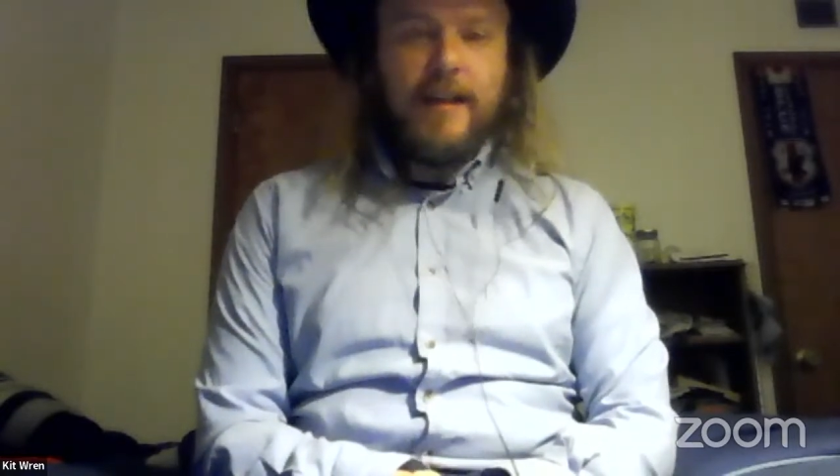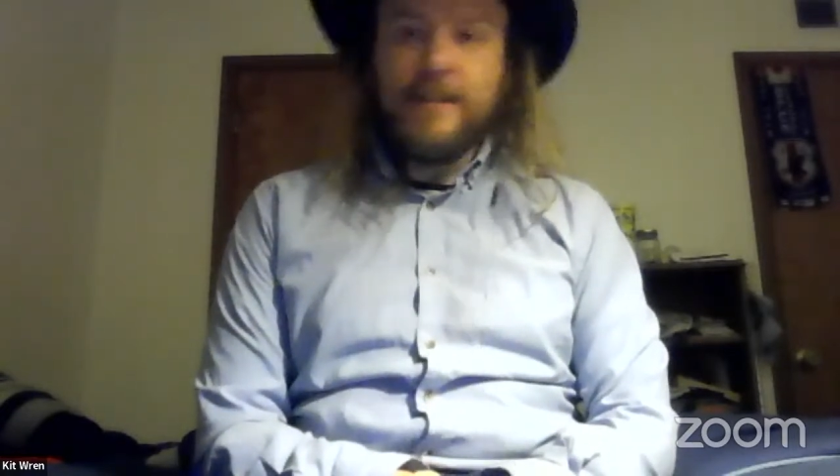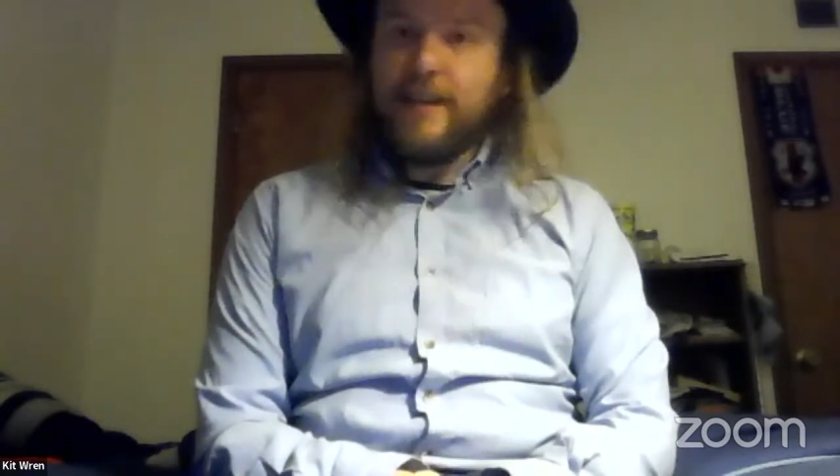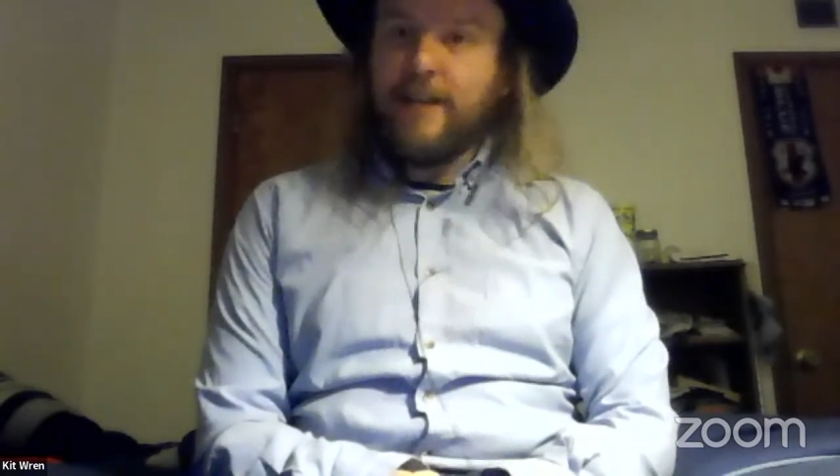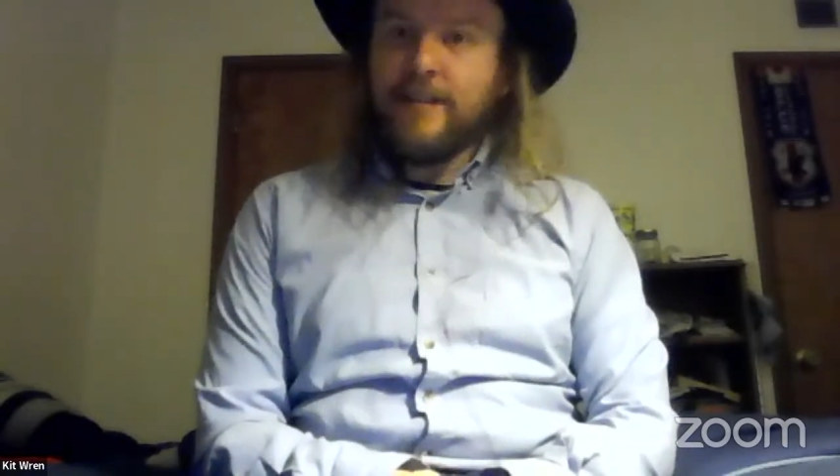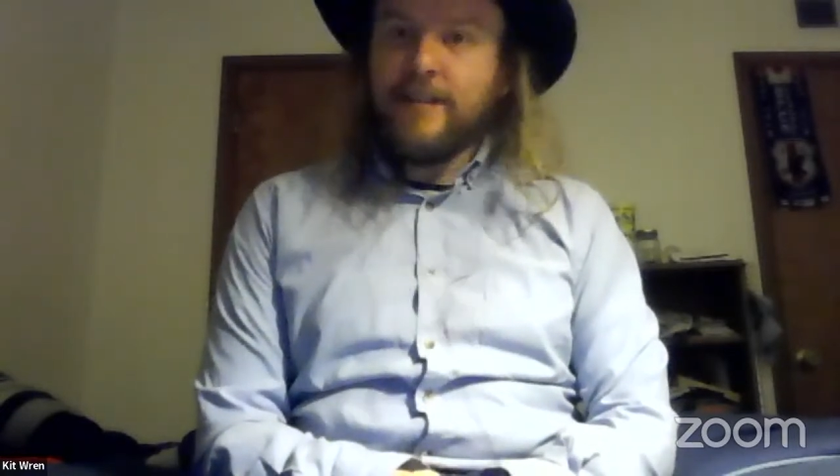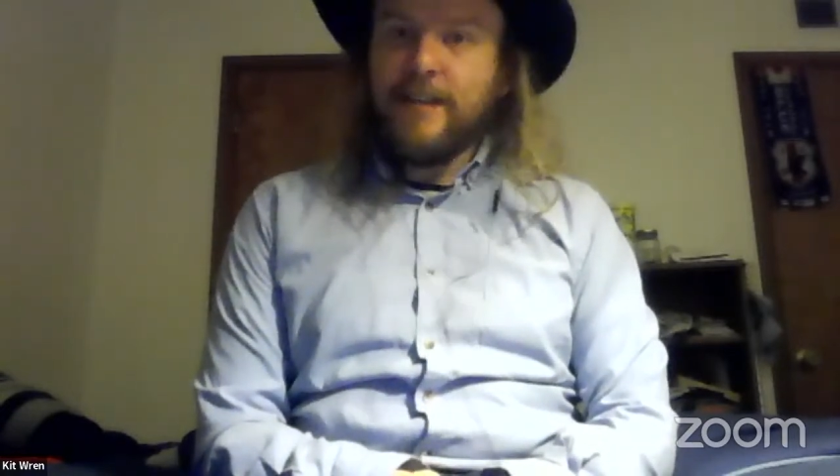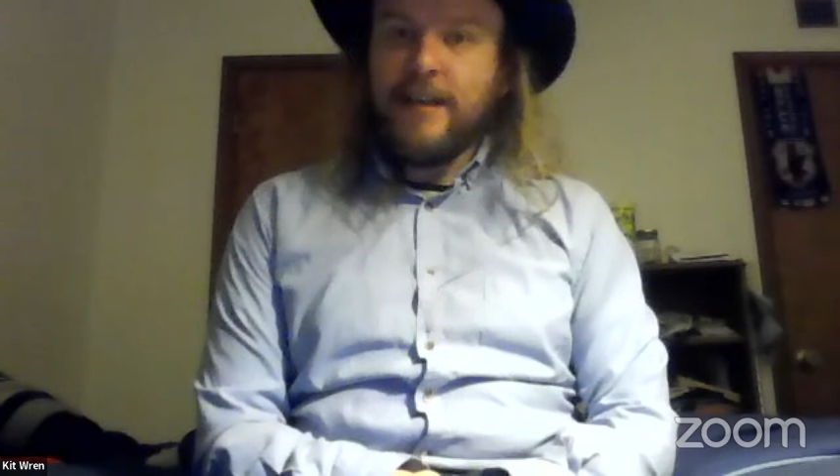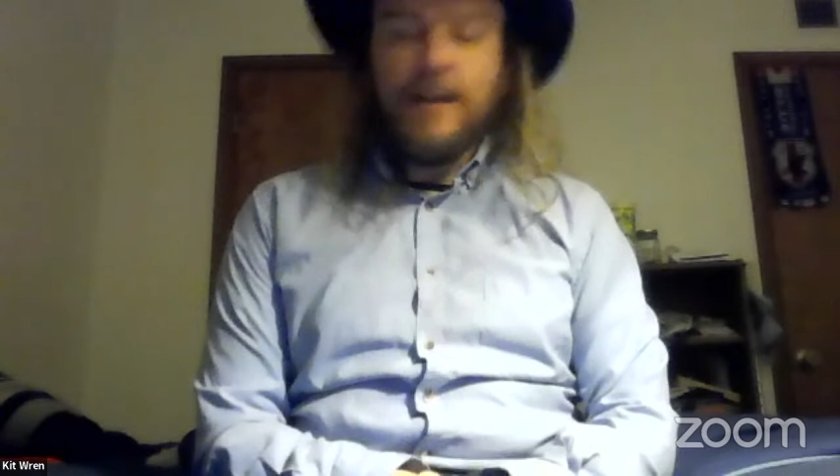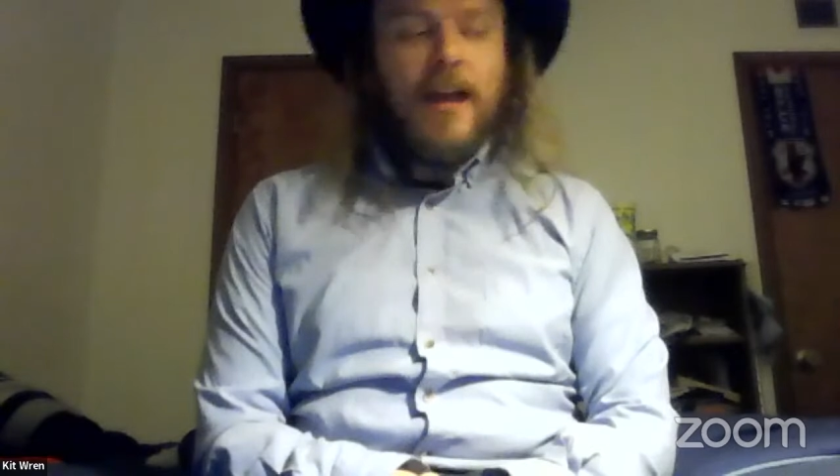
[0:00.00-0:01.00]
That's a
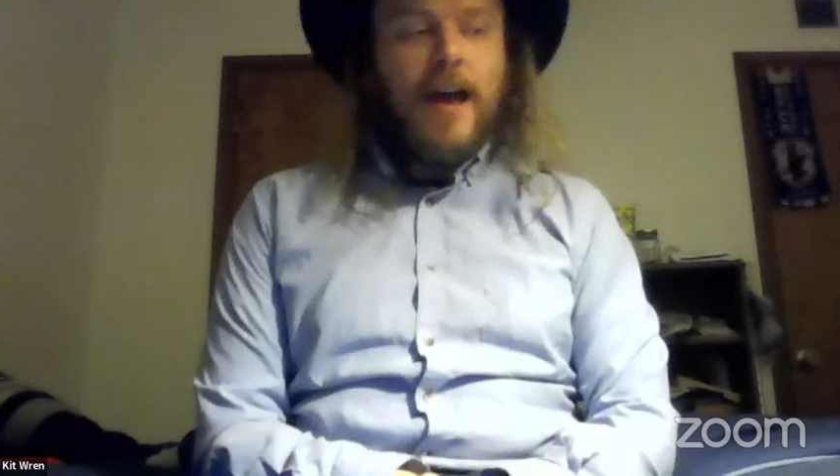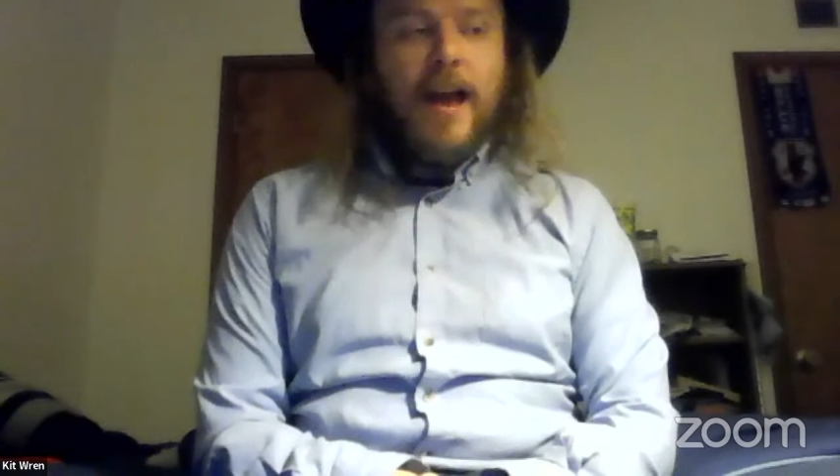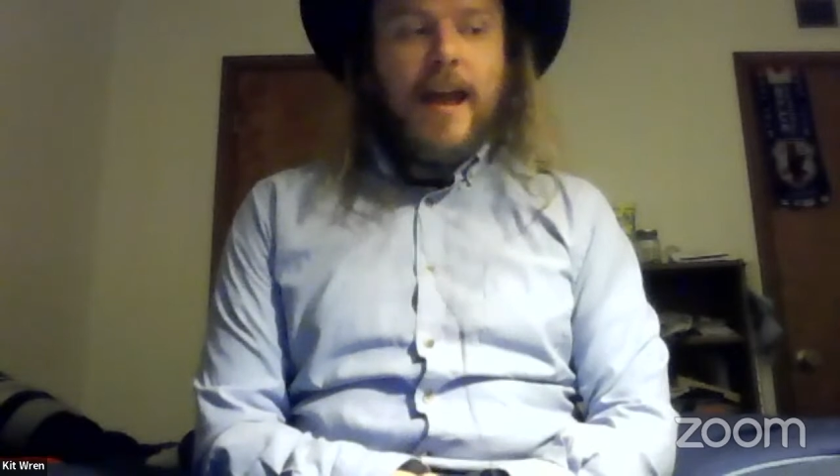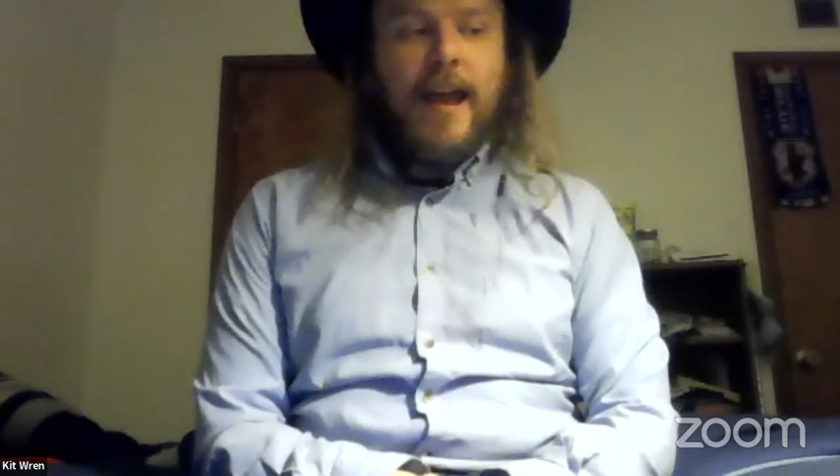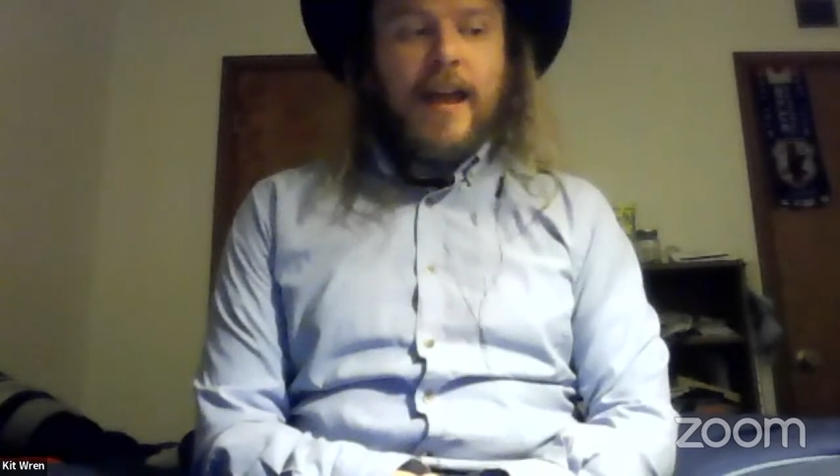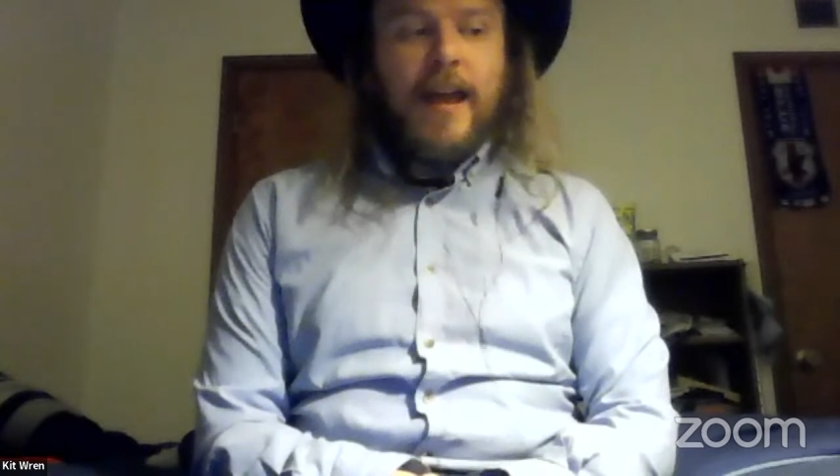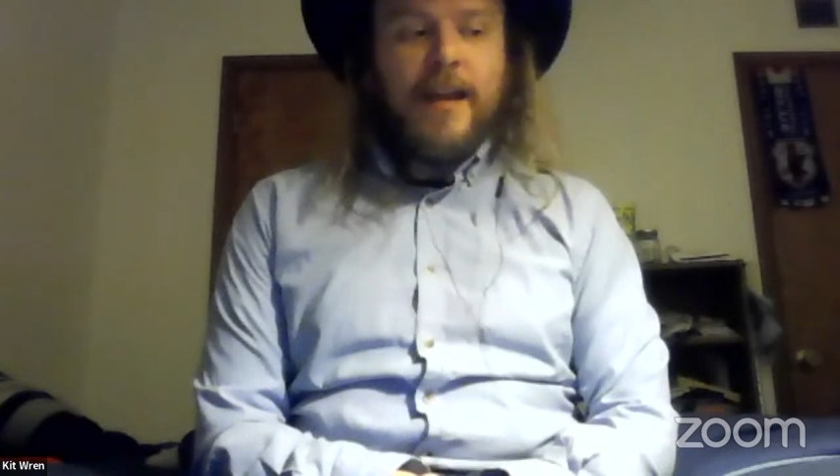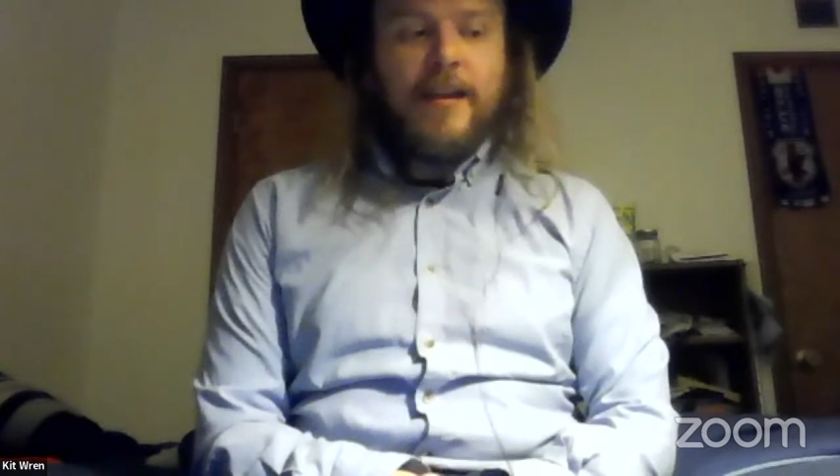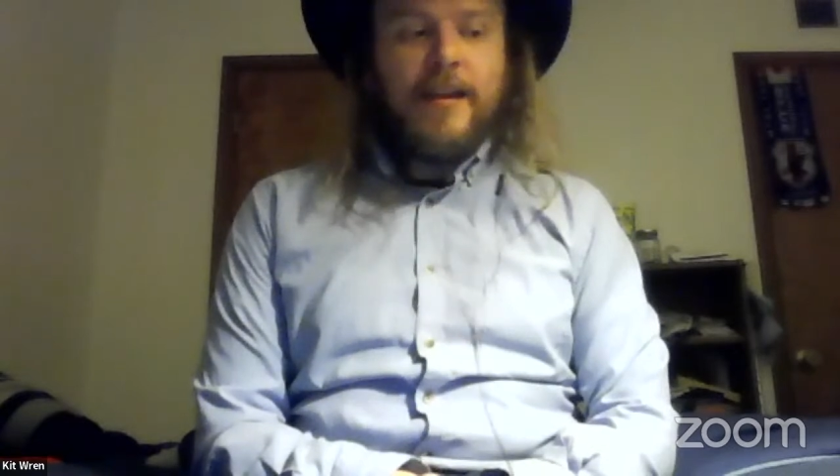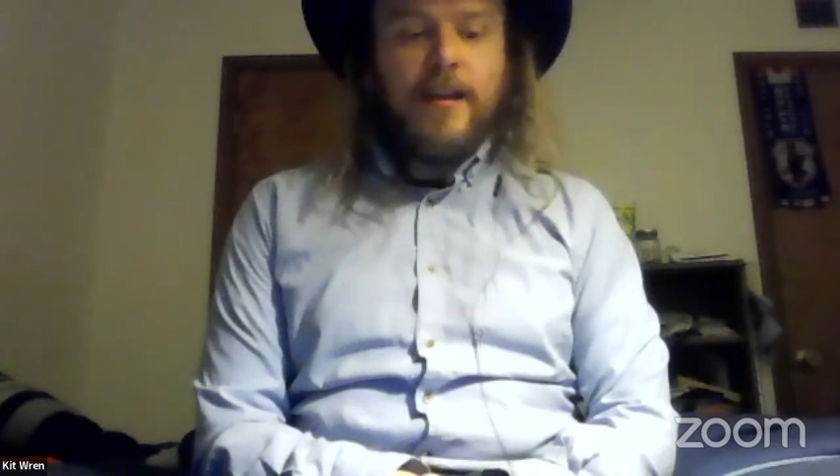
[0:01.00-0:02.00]
guarantee.
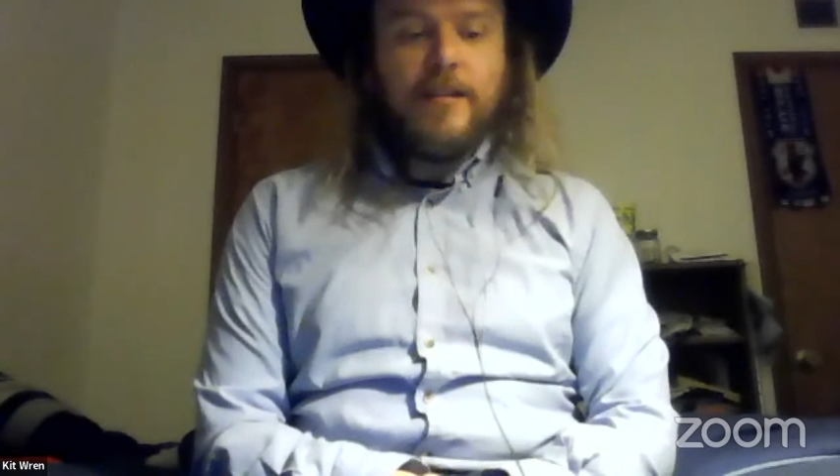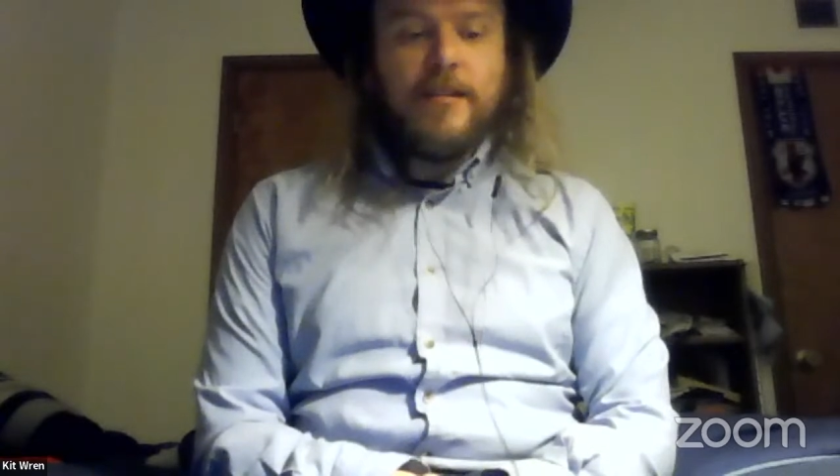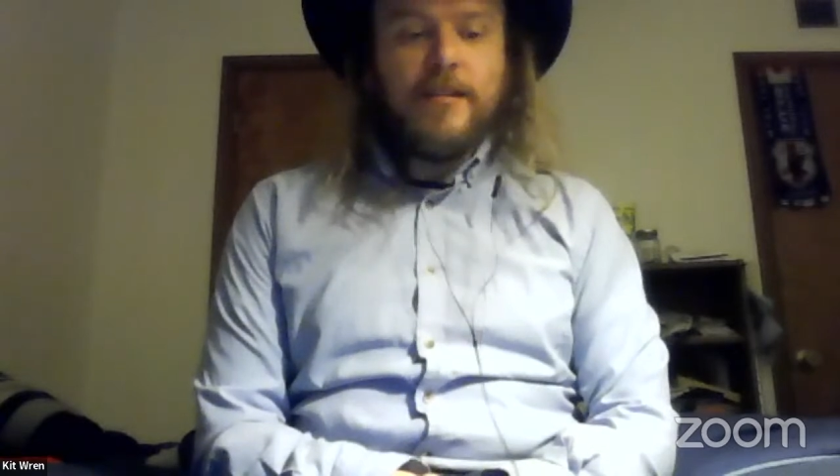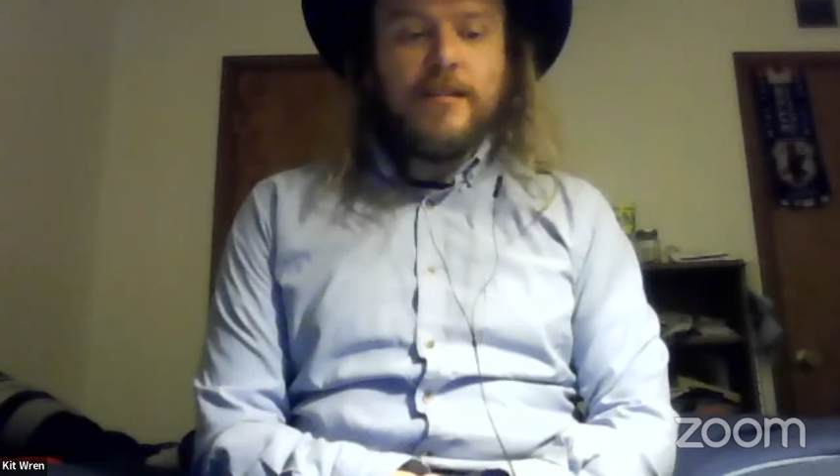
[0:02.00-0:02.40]
And